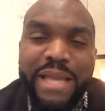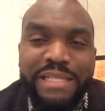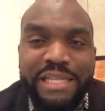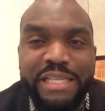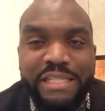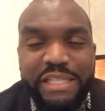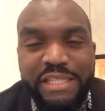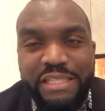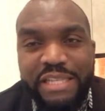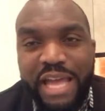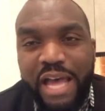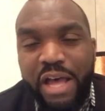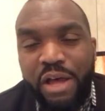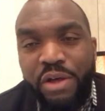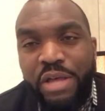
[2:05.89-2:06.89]
teaching
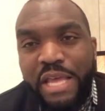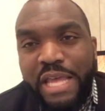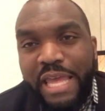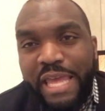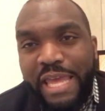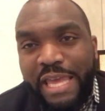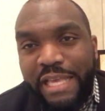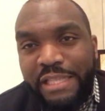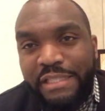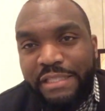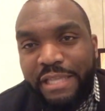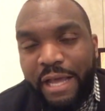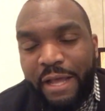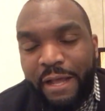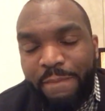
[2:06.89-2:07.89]
style is